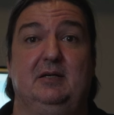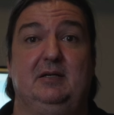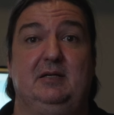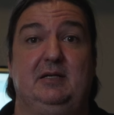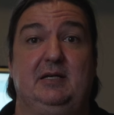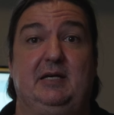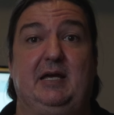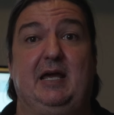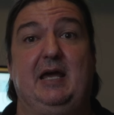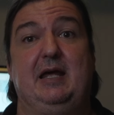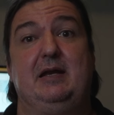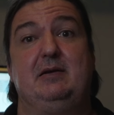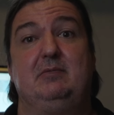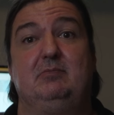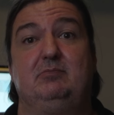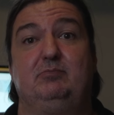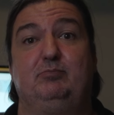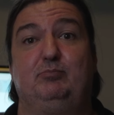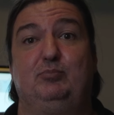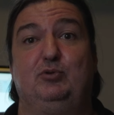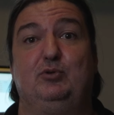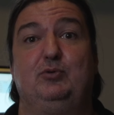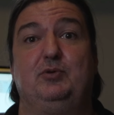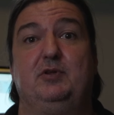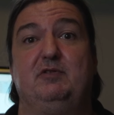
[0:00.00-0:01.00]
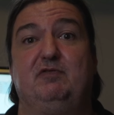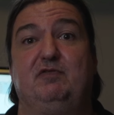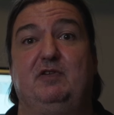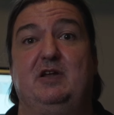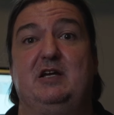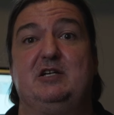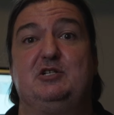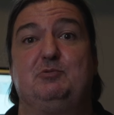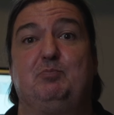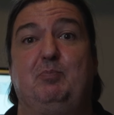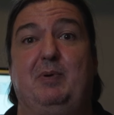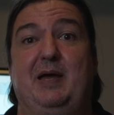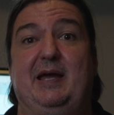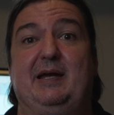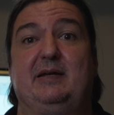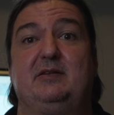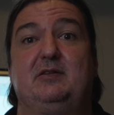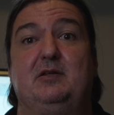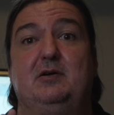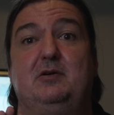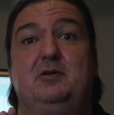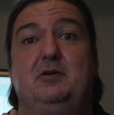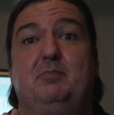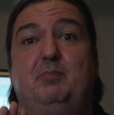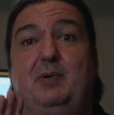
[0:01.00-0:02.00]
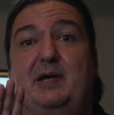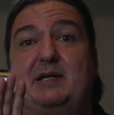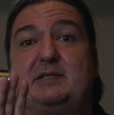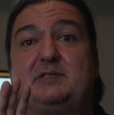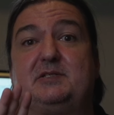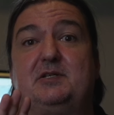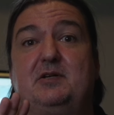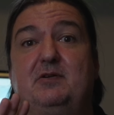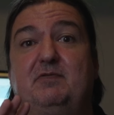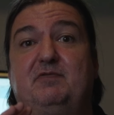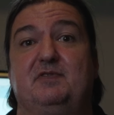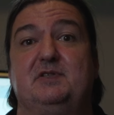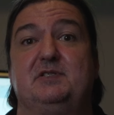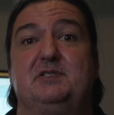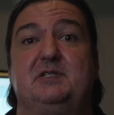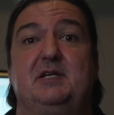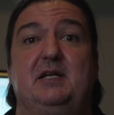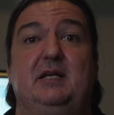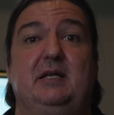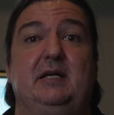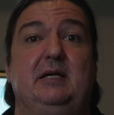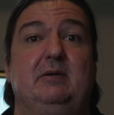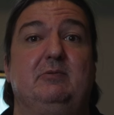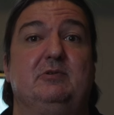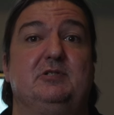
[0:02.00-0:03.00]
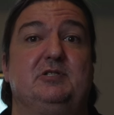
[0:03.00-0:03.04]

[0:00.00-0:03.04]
You can pull the flash back though to bounce it off the ceiling,